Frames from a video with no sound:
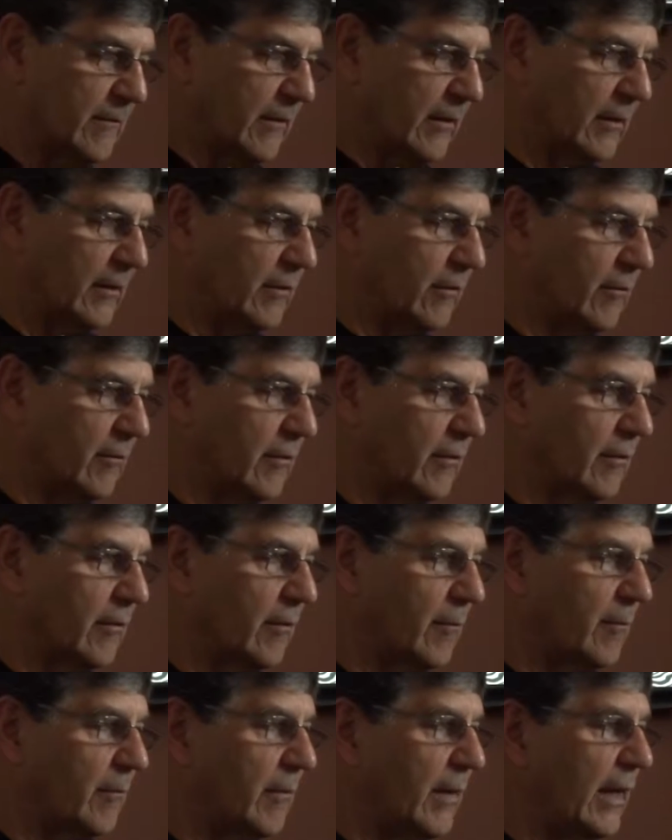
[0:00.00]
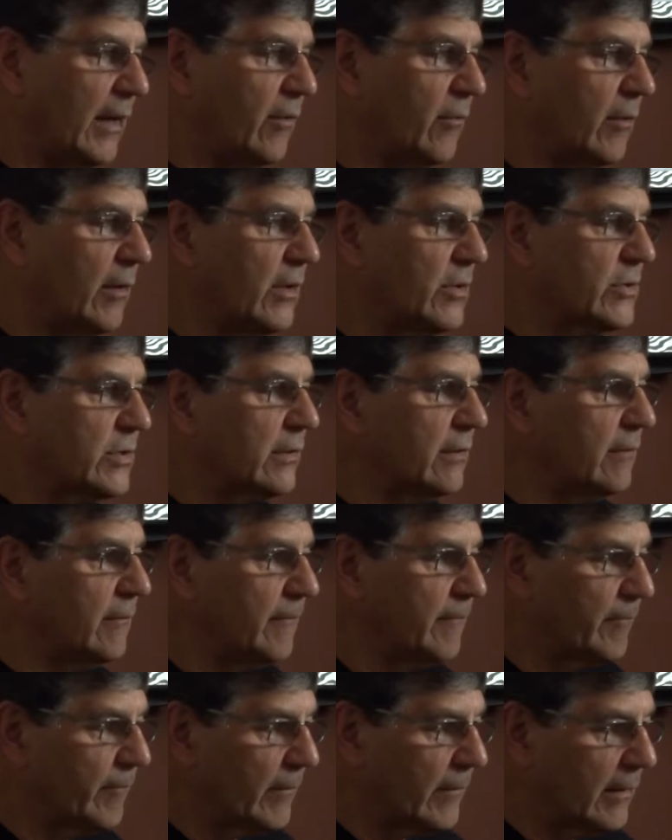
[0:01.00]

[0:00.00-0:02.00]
And the main reason